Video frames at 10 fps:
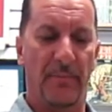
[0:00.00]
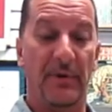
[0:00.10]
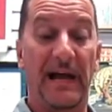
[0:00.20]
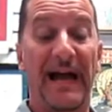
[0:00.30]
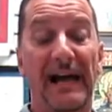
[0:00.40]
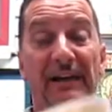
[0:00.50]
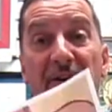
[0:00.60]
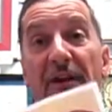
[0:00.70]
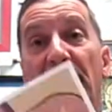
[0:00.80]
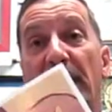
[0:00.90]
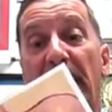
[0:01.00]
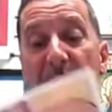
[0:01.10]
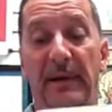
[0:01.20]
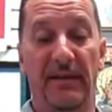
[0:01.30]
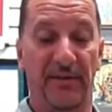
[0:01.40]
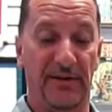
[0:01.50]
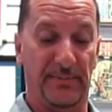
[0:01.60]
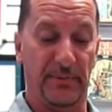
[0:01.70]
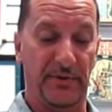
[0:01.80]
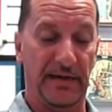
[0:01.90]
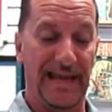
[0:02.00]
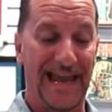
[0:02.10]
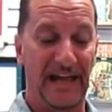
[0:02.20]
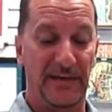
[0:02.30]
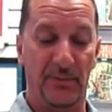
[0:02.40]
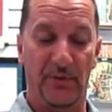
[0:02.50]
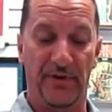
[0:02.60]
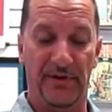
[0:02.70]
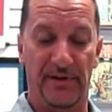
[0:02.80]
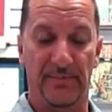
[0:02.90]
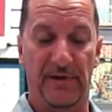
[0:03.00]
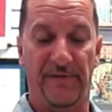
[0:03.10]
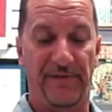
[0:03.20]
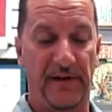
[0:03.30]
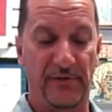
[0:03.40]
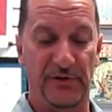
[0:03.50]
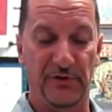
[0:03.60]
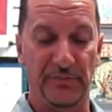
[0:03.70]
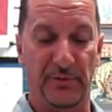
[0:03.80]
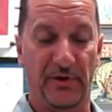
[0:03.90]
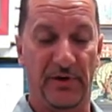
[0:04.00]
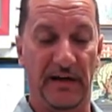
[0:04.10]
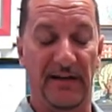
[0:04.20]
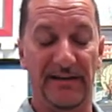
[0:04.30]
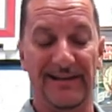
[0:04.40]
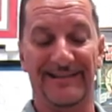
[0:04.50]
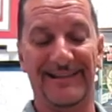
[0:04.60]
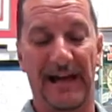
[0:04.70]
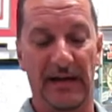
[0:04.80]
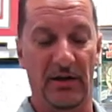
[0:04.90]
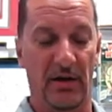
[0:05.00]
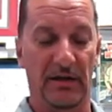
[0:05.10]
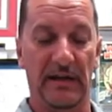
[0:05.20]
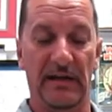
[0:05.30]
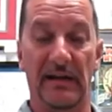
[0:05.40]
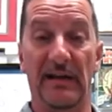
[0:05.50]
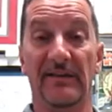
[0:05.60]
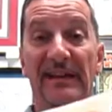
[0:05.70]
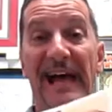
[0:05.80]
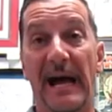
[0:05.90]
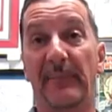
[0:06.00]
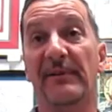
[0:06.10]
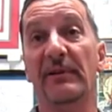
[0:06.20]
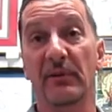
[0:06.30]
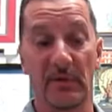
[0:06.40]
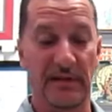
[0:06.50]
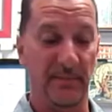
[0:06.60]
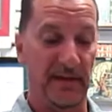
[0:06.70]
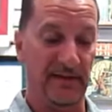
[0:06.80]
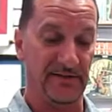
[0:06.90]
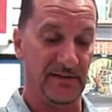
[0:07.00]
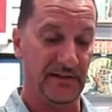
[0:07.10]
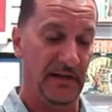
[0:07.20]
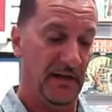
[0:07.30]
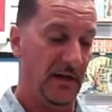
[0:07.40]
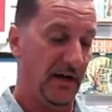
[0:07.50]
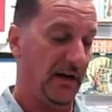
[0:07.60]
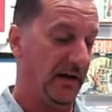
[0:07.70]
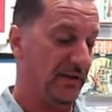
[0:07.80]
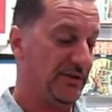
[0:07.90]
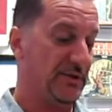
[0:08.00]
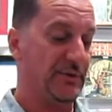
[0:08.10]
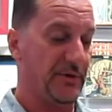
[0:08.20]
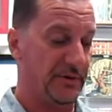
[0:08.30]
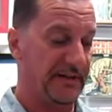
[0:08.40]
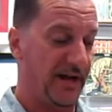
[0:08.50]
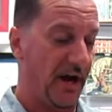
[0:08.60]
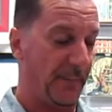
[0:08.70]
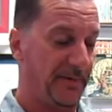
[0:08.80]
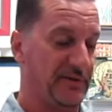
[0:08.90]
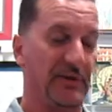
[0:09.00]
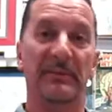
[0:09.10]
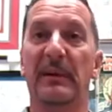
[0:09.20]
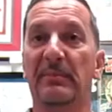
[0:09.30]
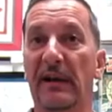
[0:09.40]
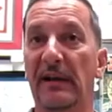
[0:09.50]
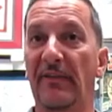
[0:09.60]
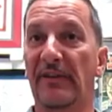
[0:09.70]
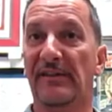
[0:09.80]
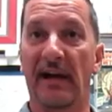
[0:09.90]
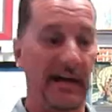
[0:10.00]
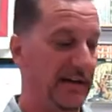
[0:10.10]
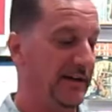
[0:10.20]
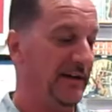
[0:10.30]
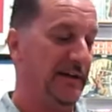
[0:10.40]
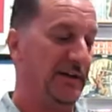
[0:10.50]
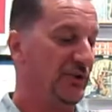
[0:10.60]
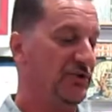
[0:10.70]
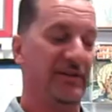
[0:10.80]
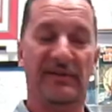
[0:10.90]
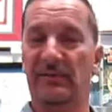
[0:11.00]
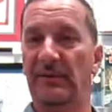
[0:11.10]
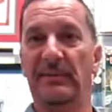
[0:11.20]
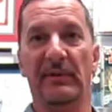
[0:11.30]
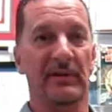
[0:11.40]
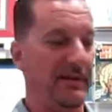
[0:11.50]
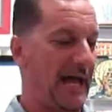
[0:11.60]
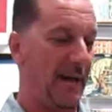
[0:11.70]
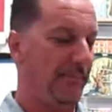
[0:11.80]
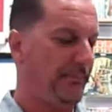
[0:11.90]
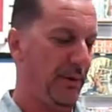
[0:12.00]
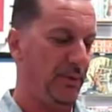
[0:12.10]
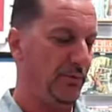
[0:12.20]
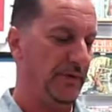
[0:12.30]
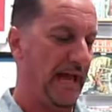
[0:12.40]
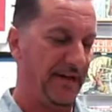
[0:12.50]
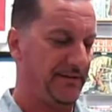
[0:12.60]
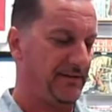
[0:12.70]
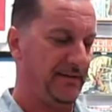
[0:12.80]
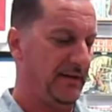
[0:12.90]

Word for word: but I cannot recommend this book anymore. This is my favorite new book. I think the dialogue in it is absolutely amazing. Uh, two dirty cops trying to make money on the side, just doing the most lampoon-esque,